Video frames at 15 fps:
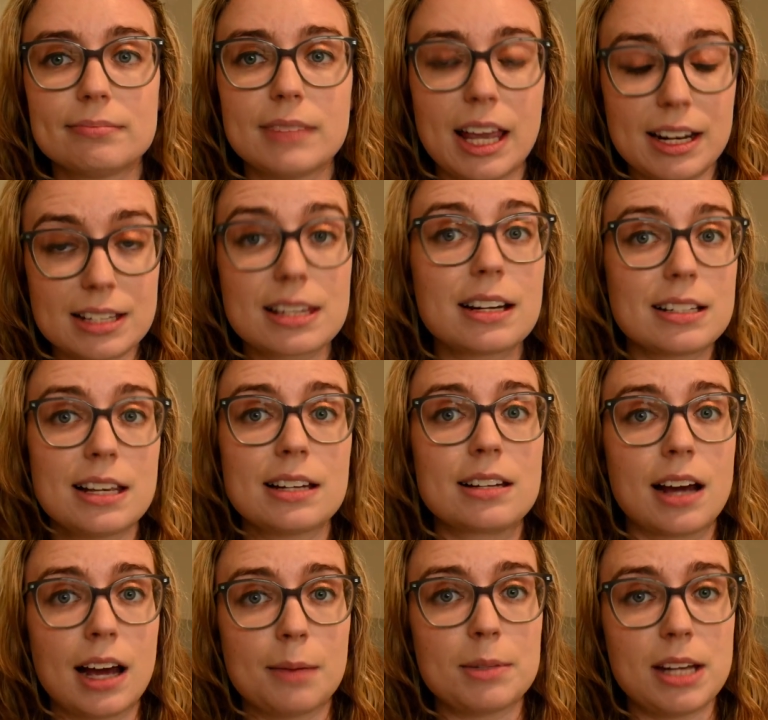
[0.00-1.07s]
And it's gonna take
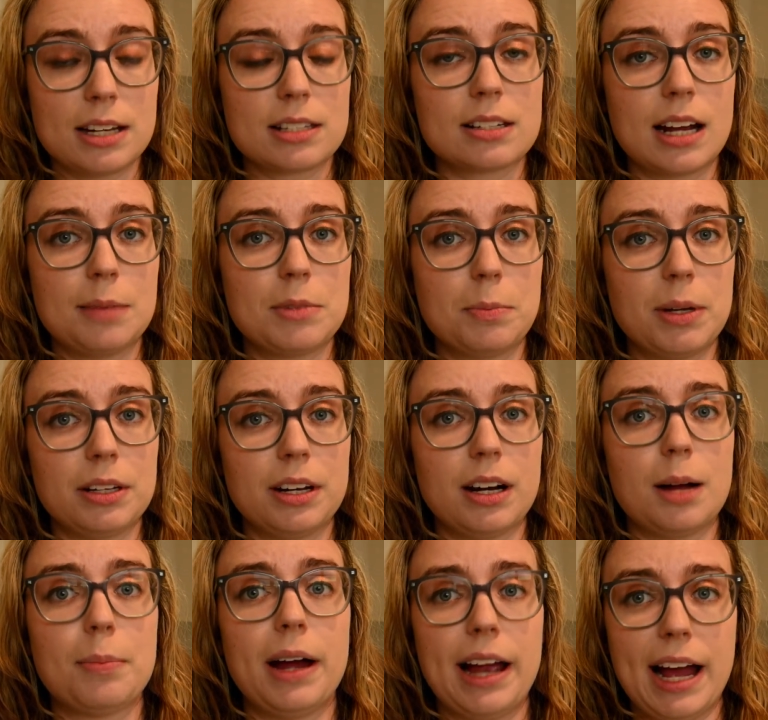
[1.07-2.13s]
time, it takes the time to build it
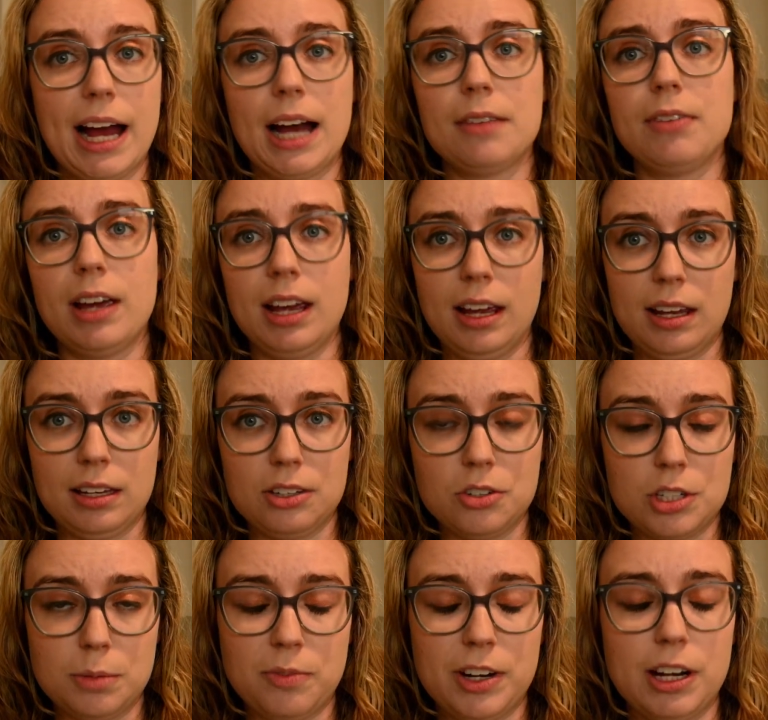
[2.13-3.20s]
up. I have a
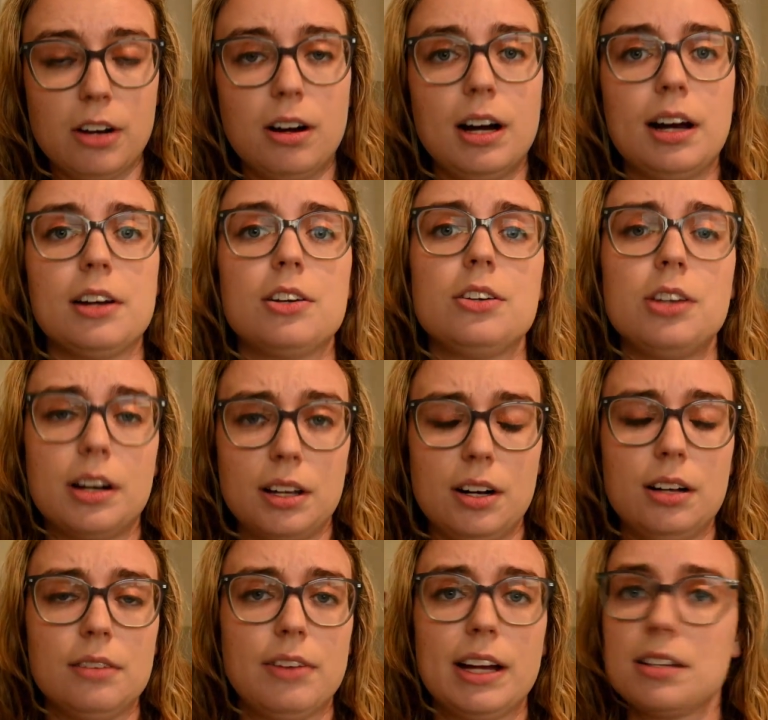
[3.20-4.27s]
YouTube video on young
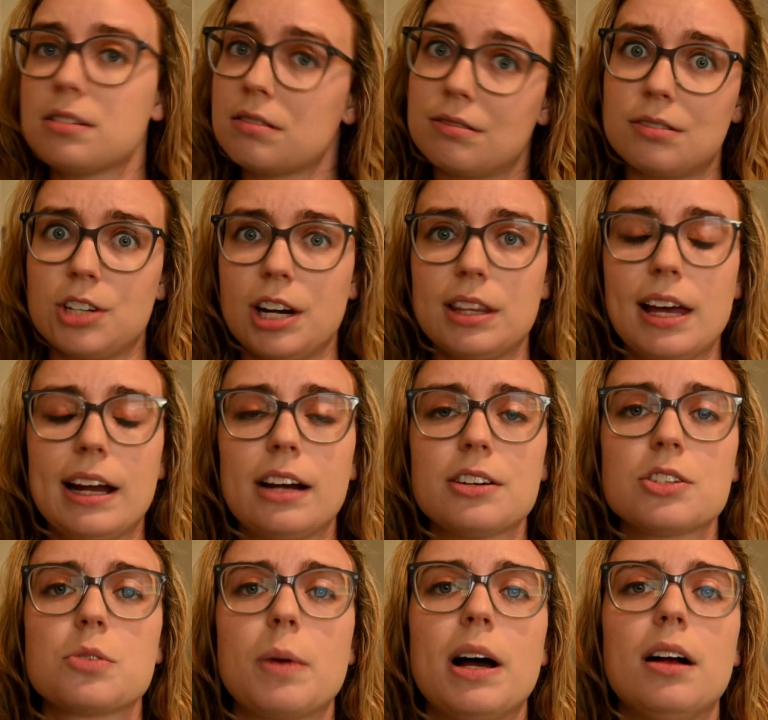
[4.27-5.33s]
adult events, check that out
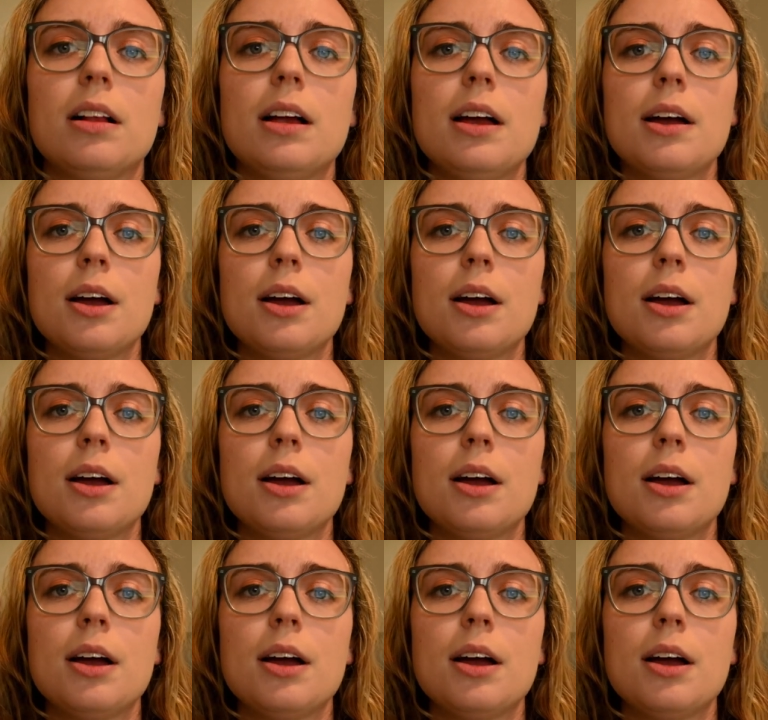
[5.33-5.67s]
as well.